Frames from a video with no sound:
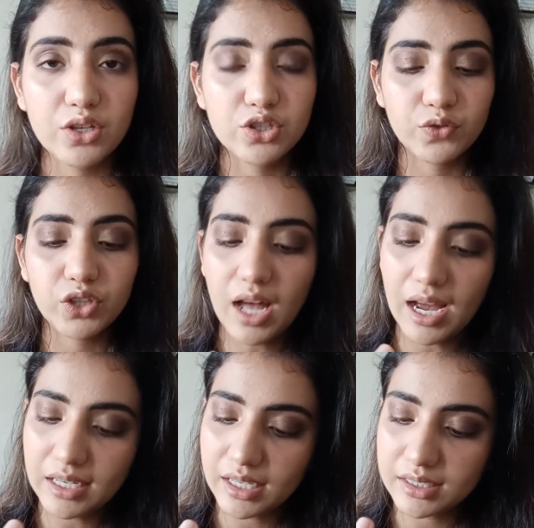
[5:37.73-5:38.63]
So for the
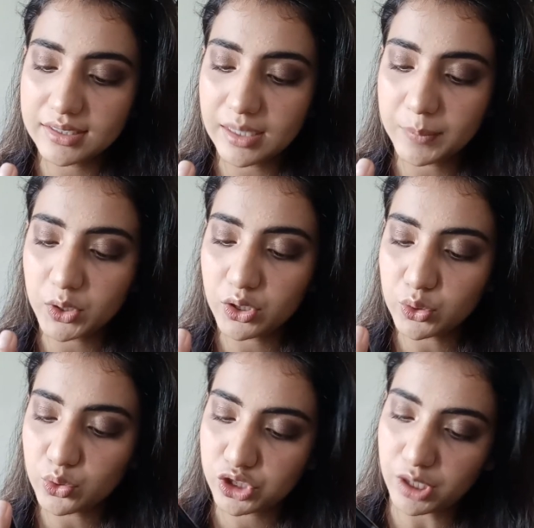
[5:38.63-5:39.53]
eyeliner, I'm gonna
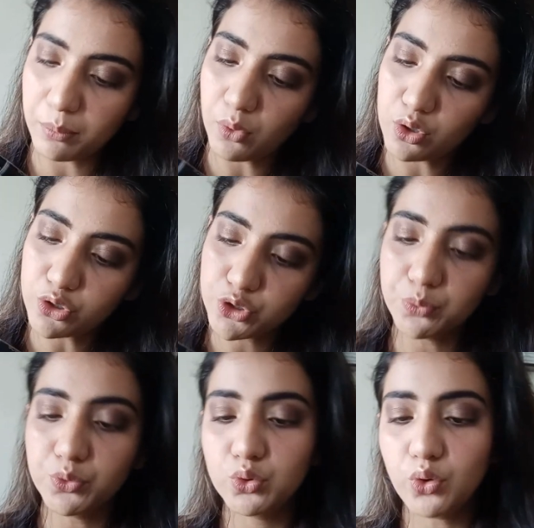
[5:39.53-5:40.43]
use Shimmer
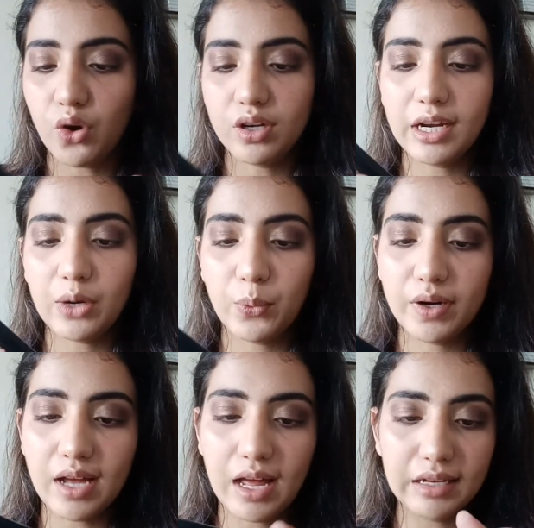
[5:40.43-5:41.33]
Smooth On
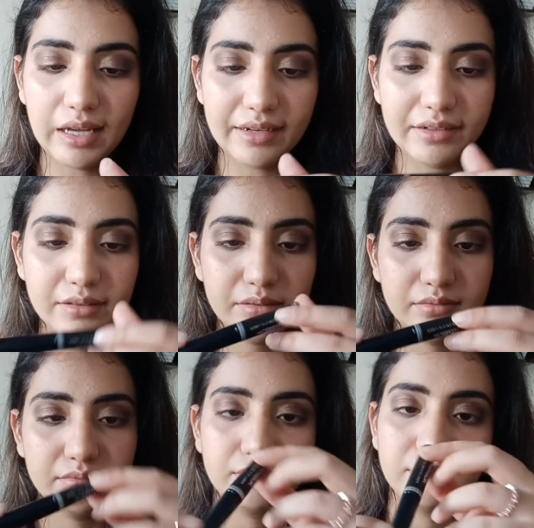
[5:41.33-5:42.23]
Liquid Eyeliner
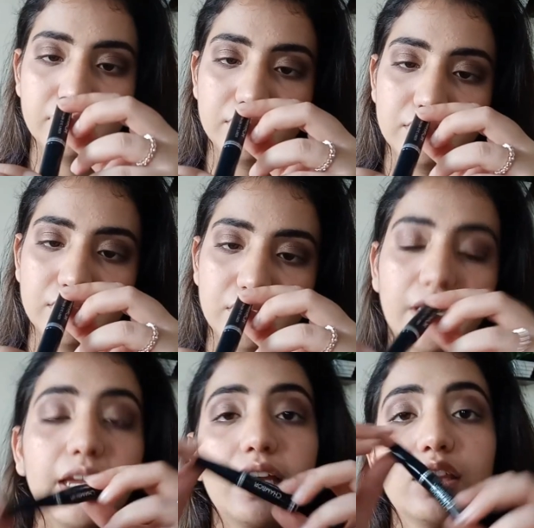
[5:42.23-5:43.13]

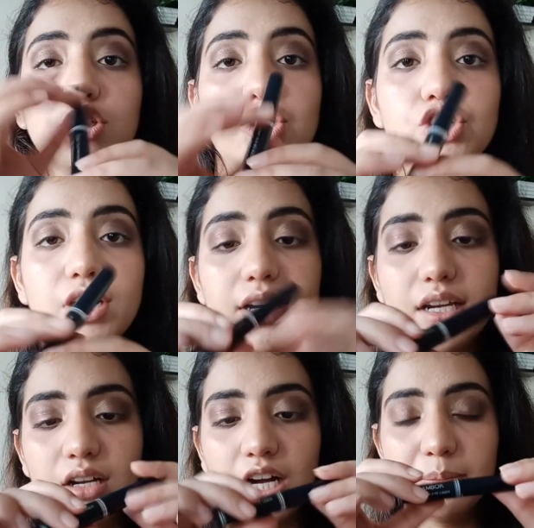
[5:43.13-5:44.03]
in the
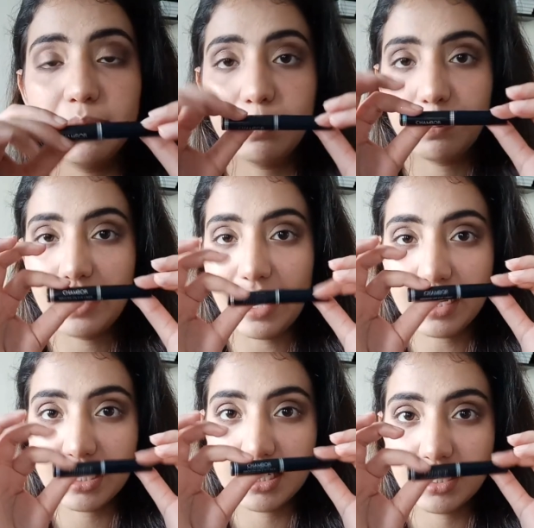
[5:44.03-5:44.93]
shade Carbon Black.